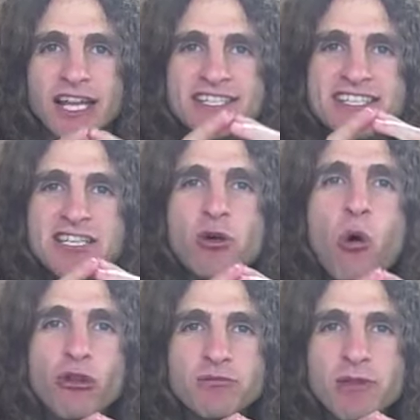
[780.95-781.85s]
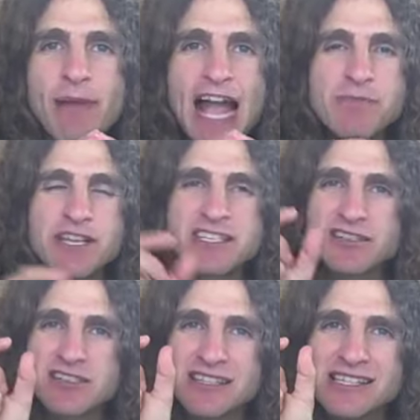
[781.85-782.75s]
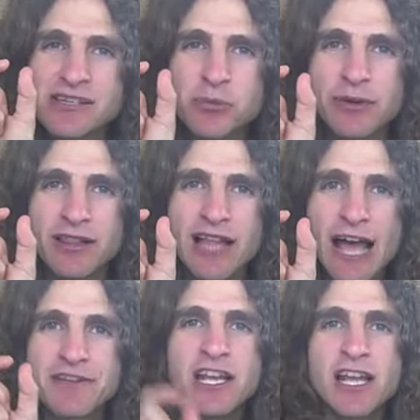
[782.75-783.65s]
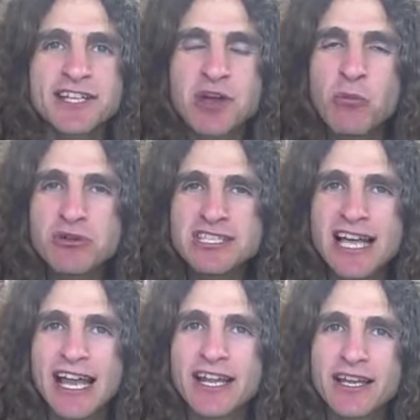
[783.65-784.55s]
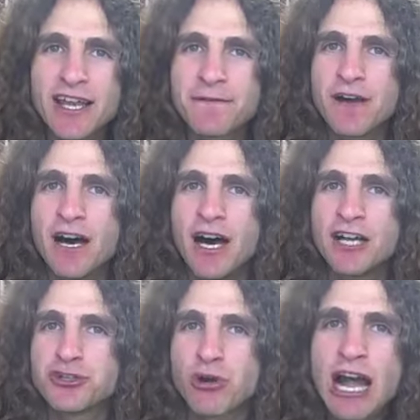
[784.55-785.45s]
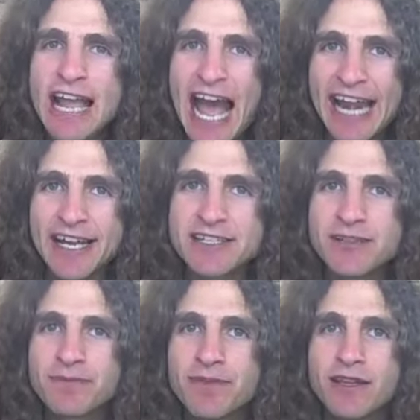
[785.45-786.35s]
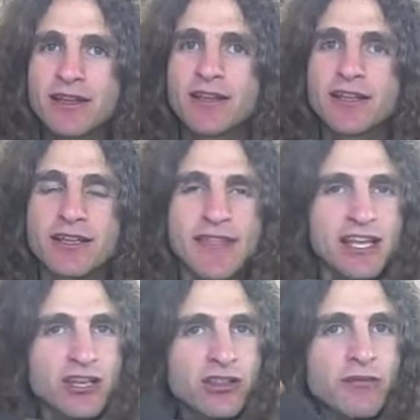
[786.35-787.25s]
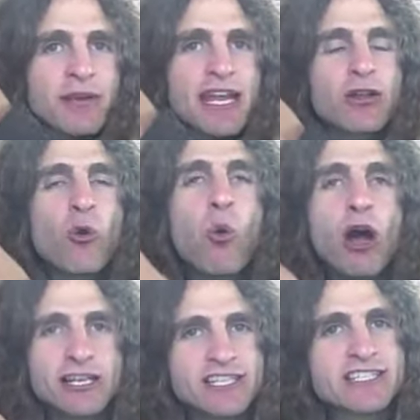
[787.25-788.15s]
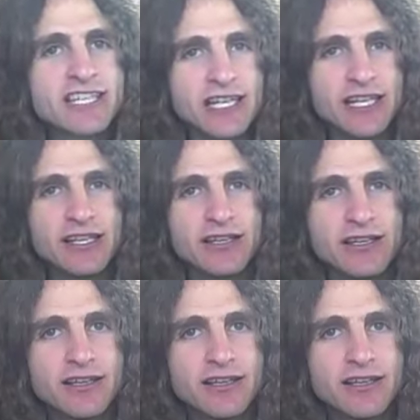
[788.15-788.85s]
it's still holding me back because there's a little bit left. It's almost like if a drug addict, they could eliminate quantity,